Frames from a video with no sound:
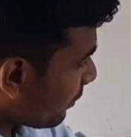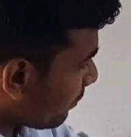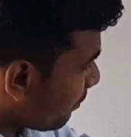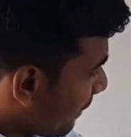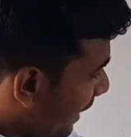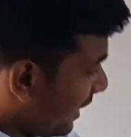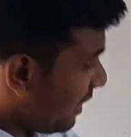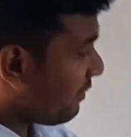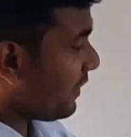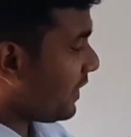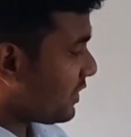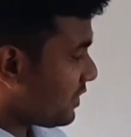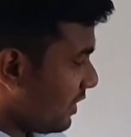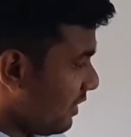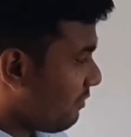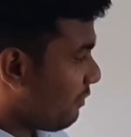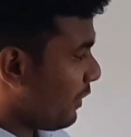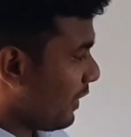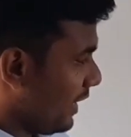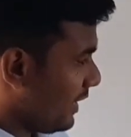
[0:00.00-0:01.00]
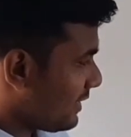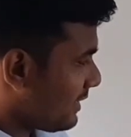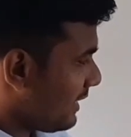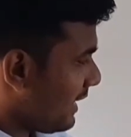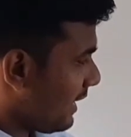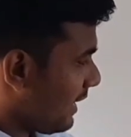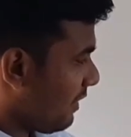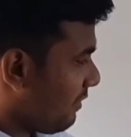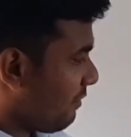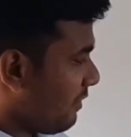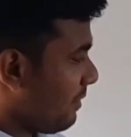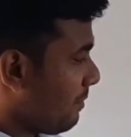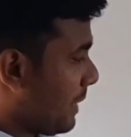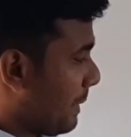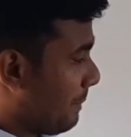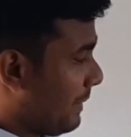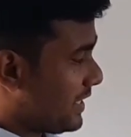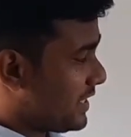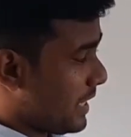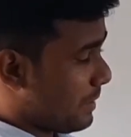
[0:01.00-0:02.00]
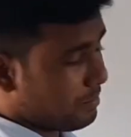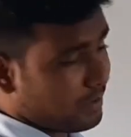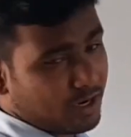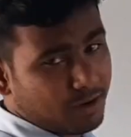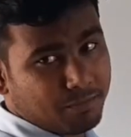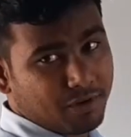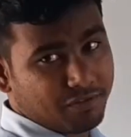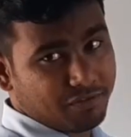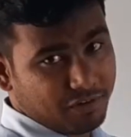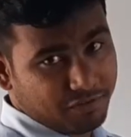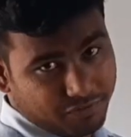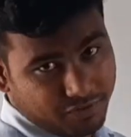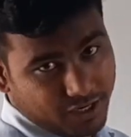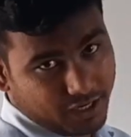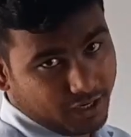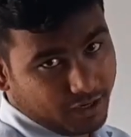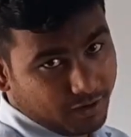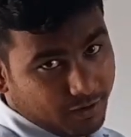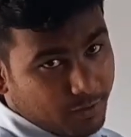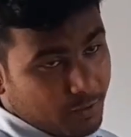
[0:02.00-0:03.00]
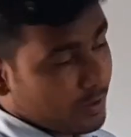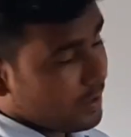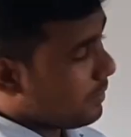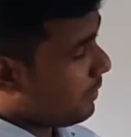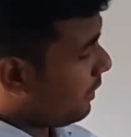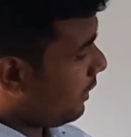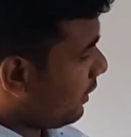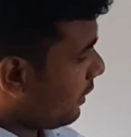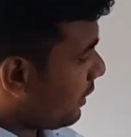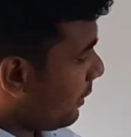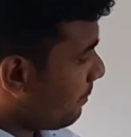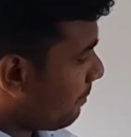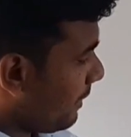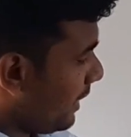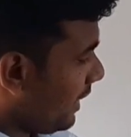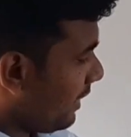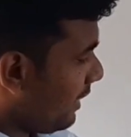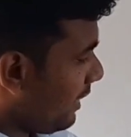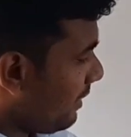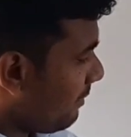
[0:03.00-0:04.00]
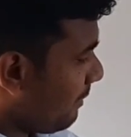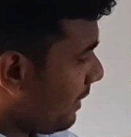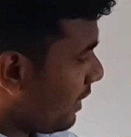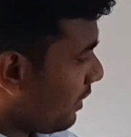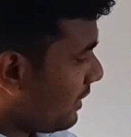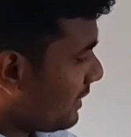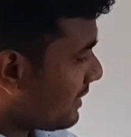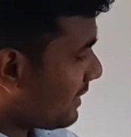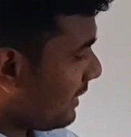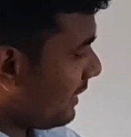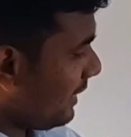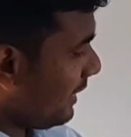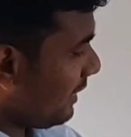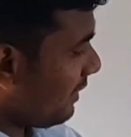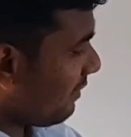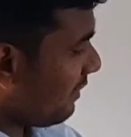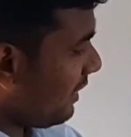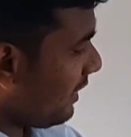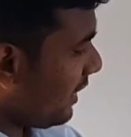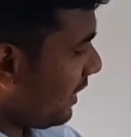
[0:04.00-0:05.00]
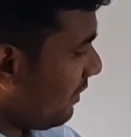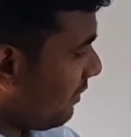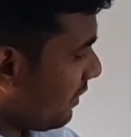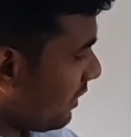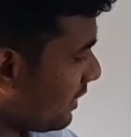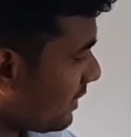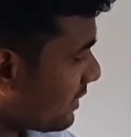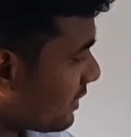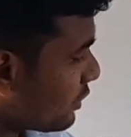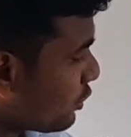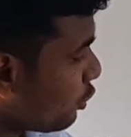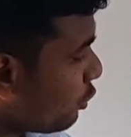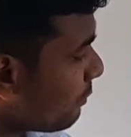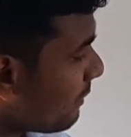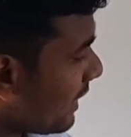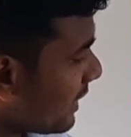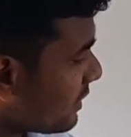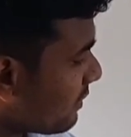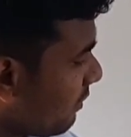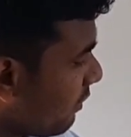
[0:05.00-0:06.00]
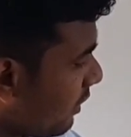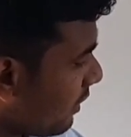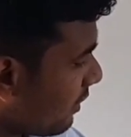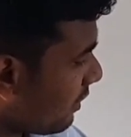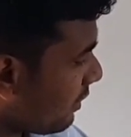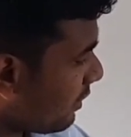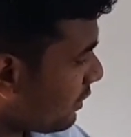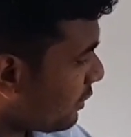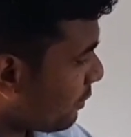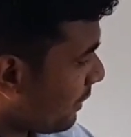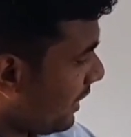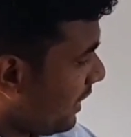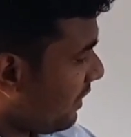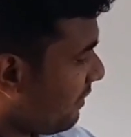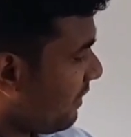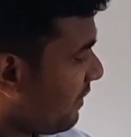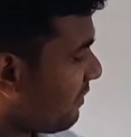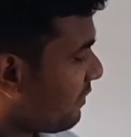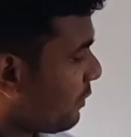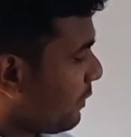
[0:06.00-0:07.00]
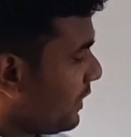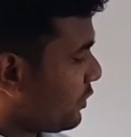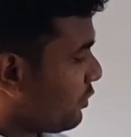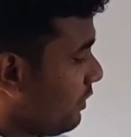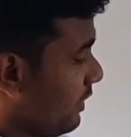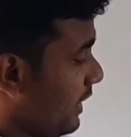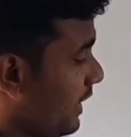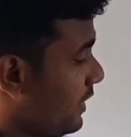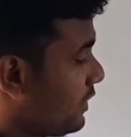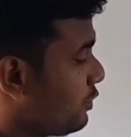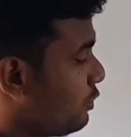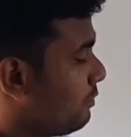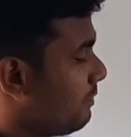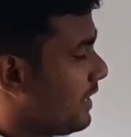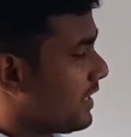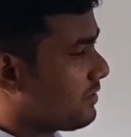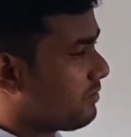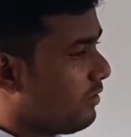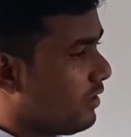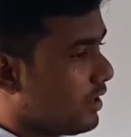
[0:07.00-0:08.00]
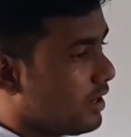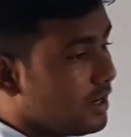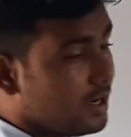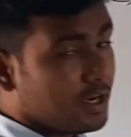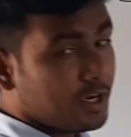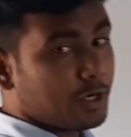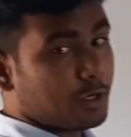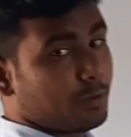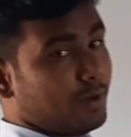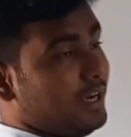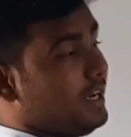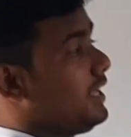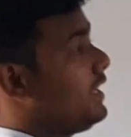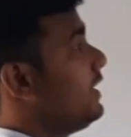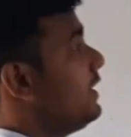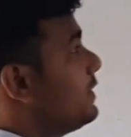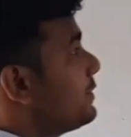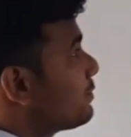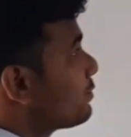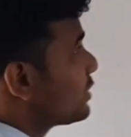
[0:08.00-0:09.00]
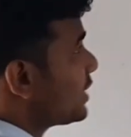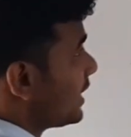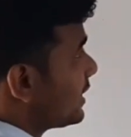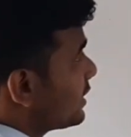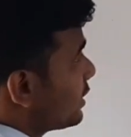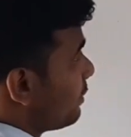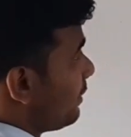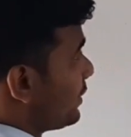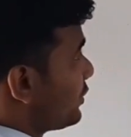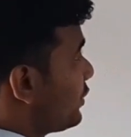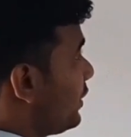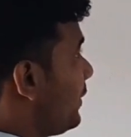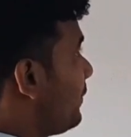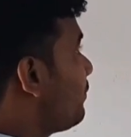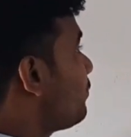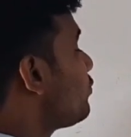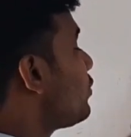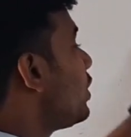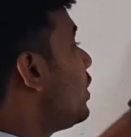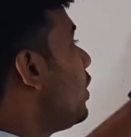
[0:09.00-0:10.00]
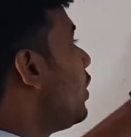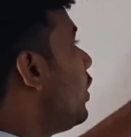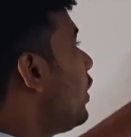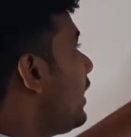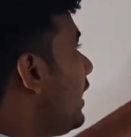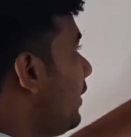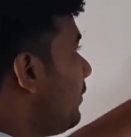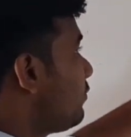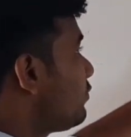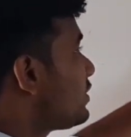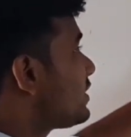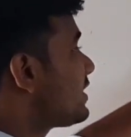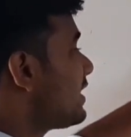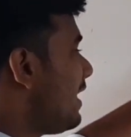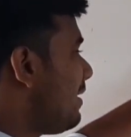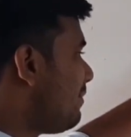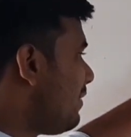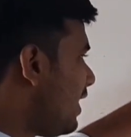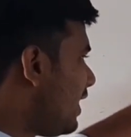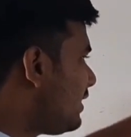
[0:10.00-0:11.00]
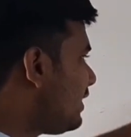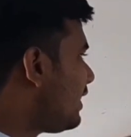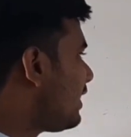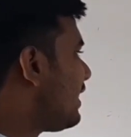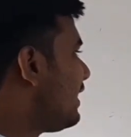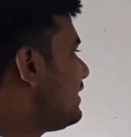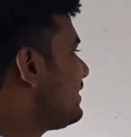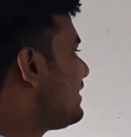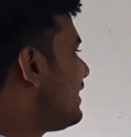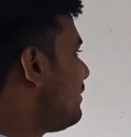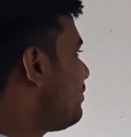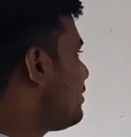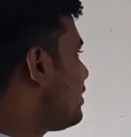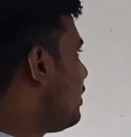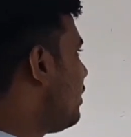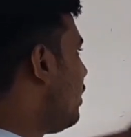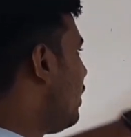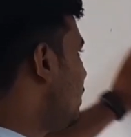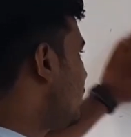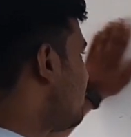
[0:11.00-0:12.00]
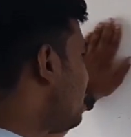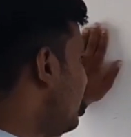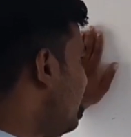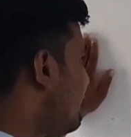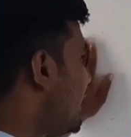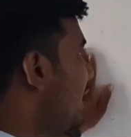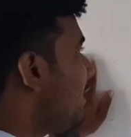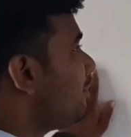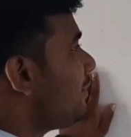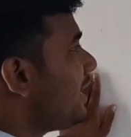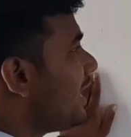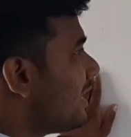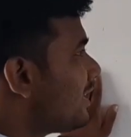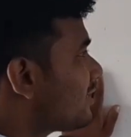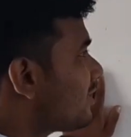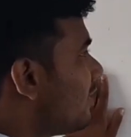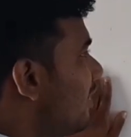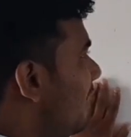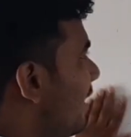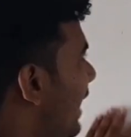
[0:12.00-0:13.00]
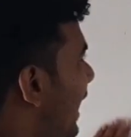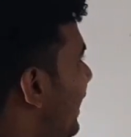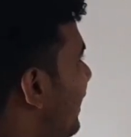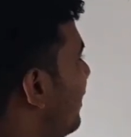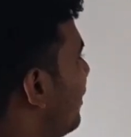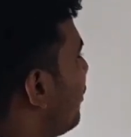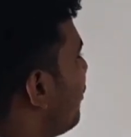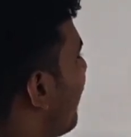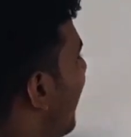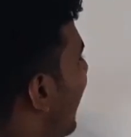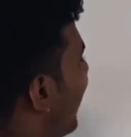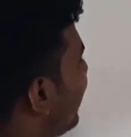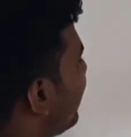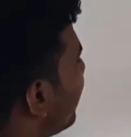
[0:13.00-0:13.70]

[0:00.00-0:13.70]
beneficial for us, right? If we divide chapter number 15 completely, because it will give us 2 marks for 25th question and 2 marks for 26th question. Okay, some other concept also it can be asked, like why